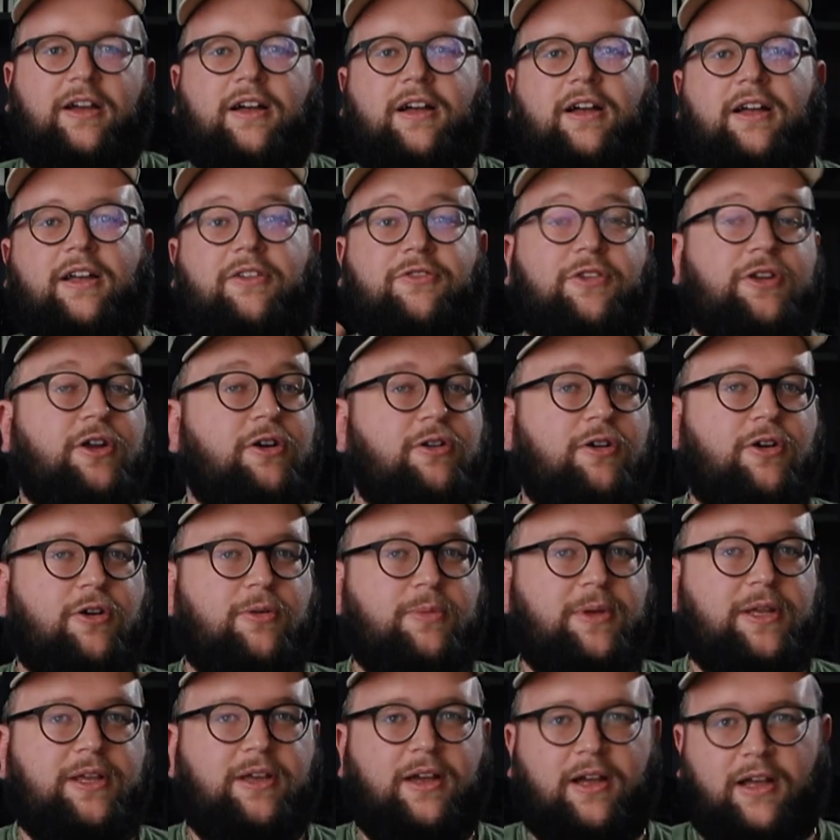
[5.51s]
If you don't know
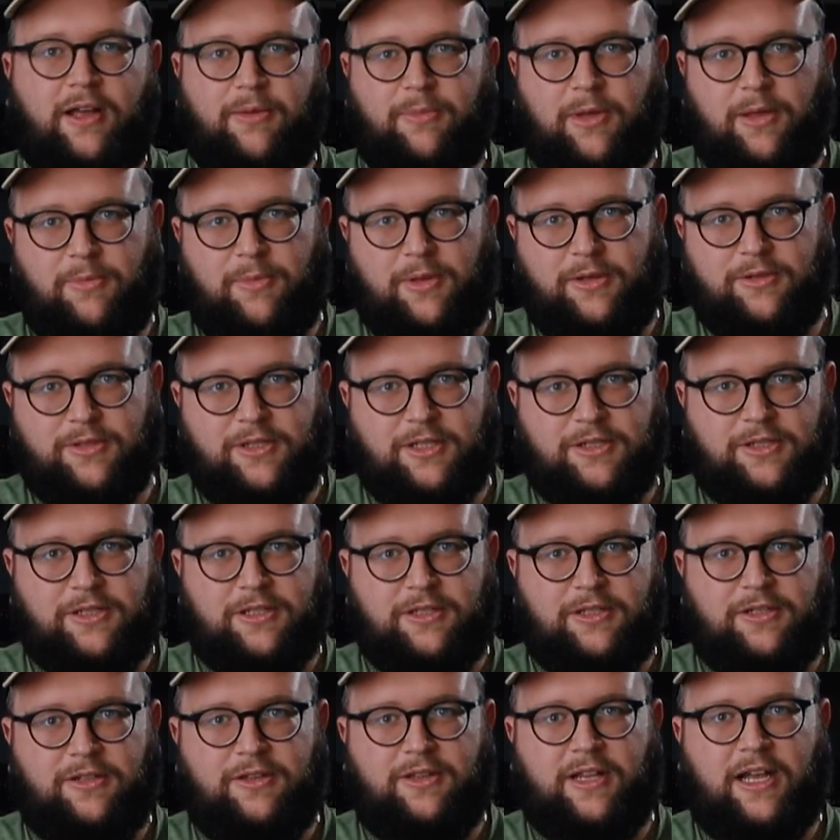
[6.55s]
me, I'm a
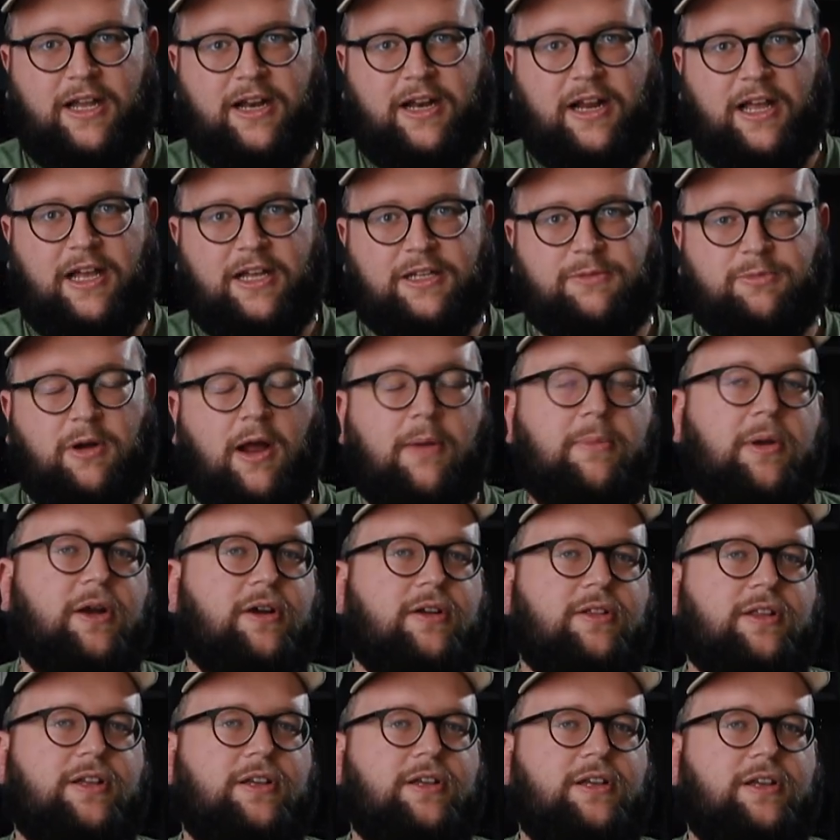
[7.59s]
musician that has
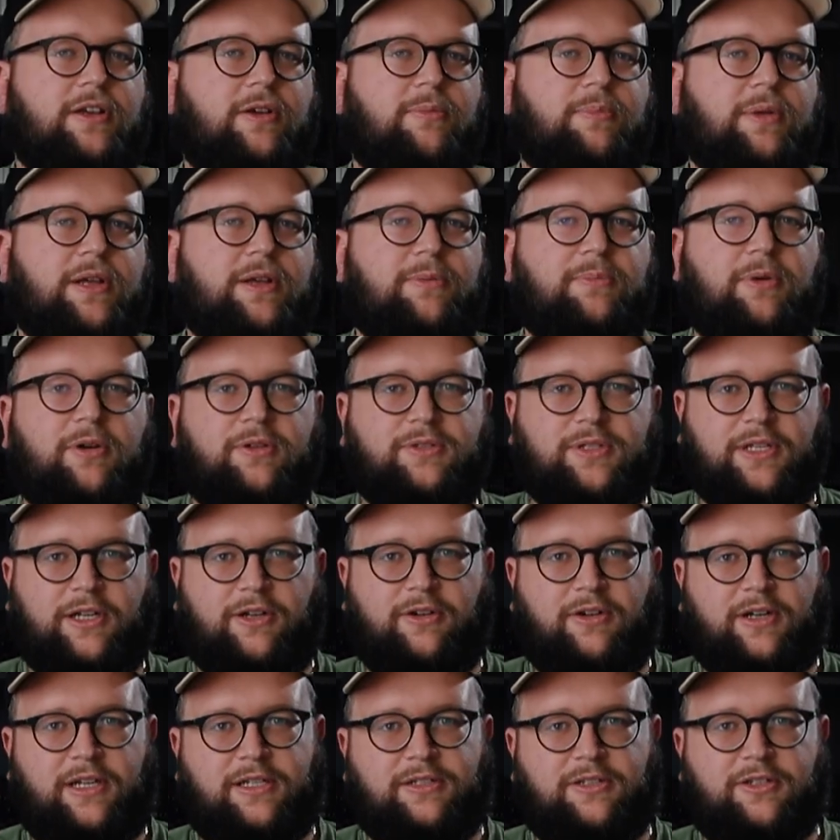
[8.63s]
primarily been posting
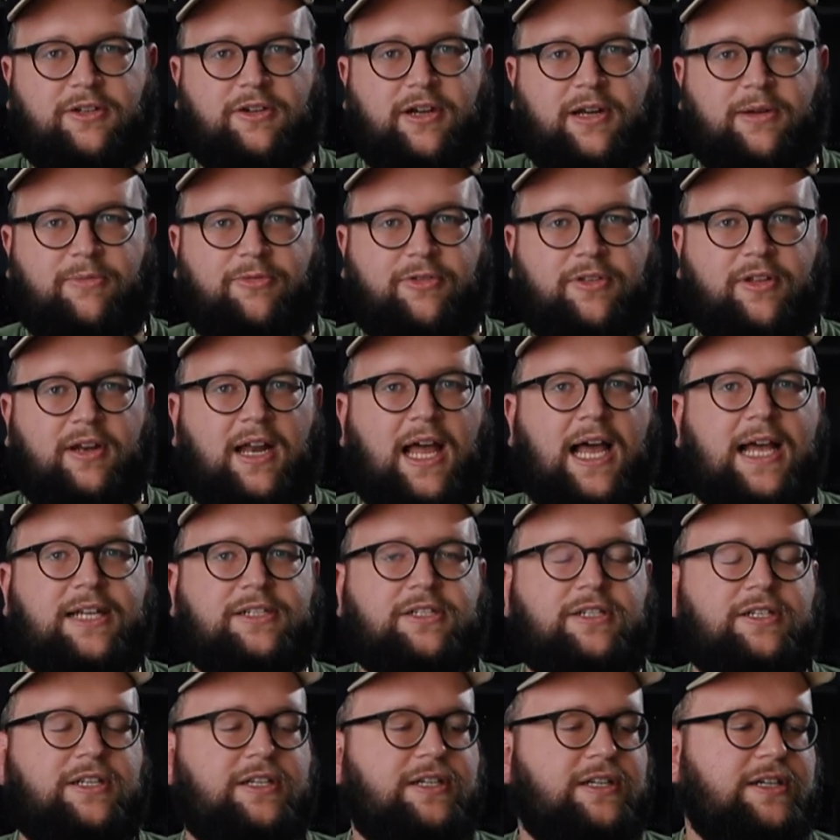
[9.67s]
on Instagram for the
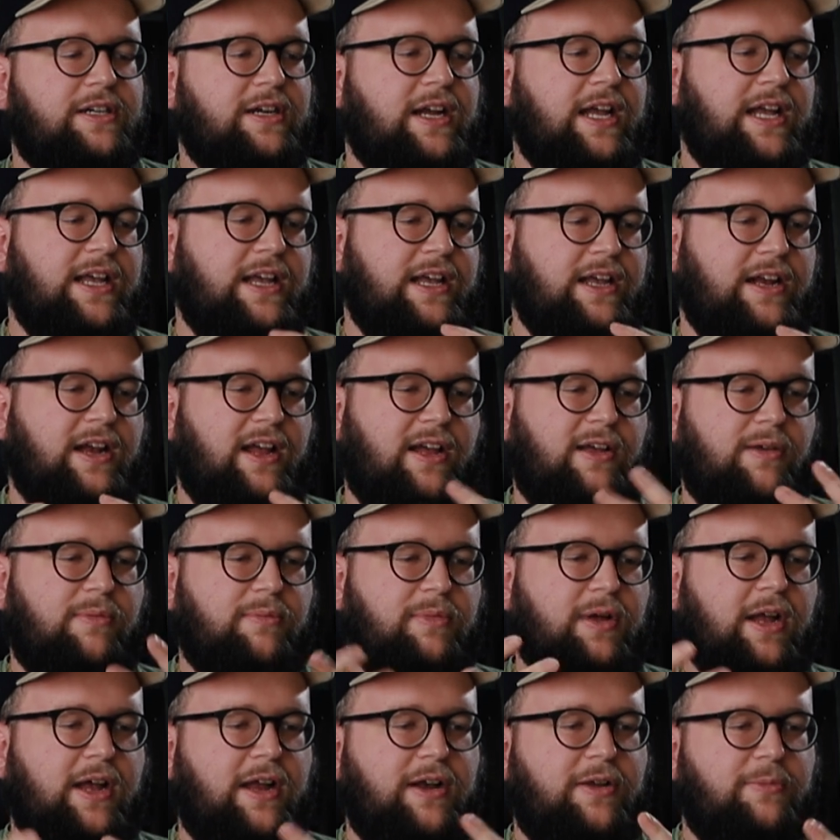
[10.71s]
last year, and I'm
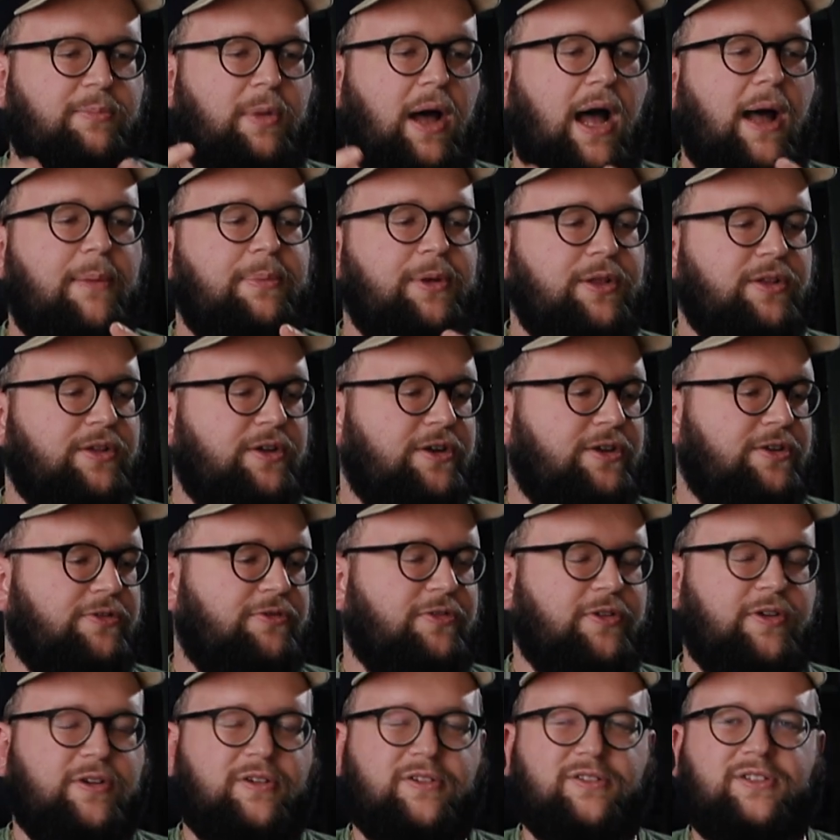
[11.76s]
kind of popular
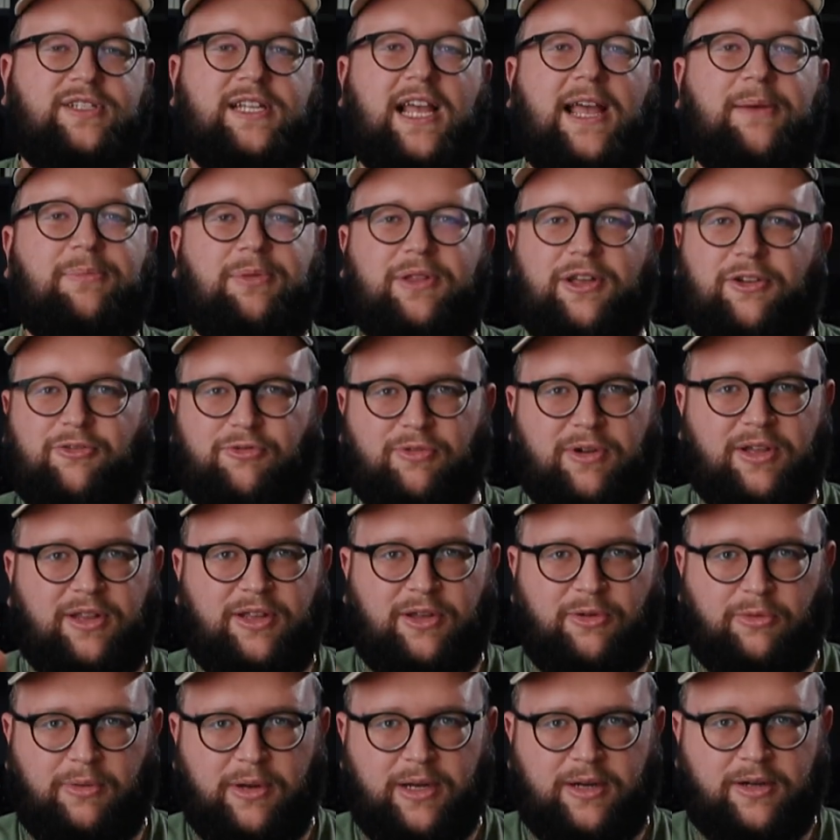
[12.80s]
for sampling
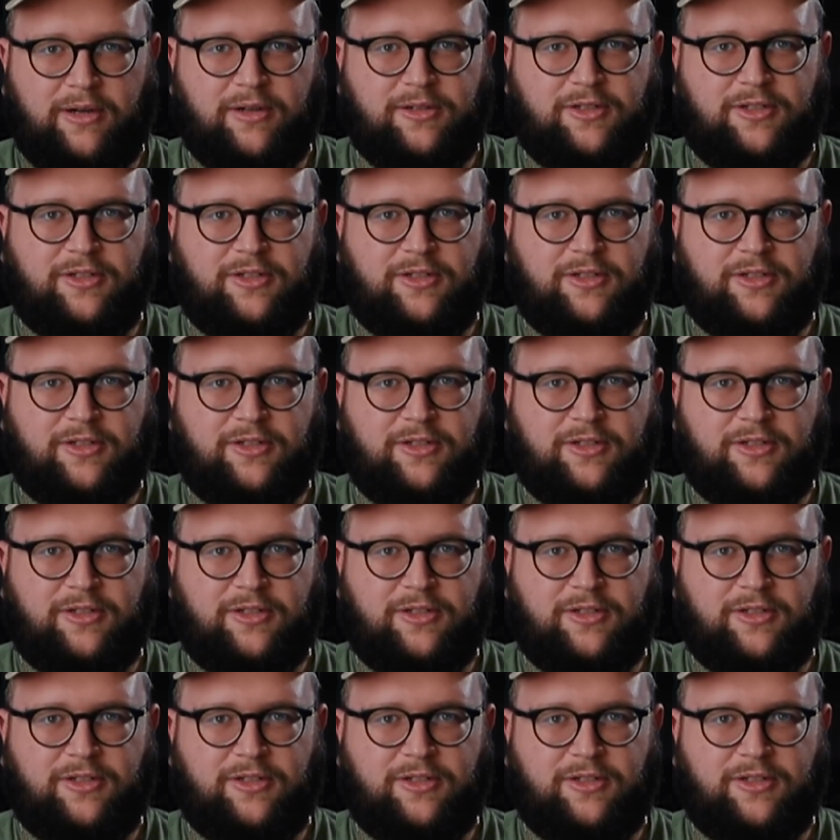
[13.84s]
really weird,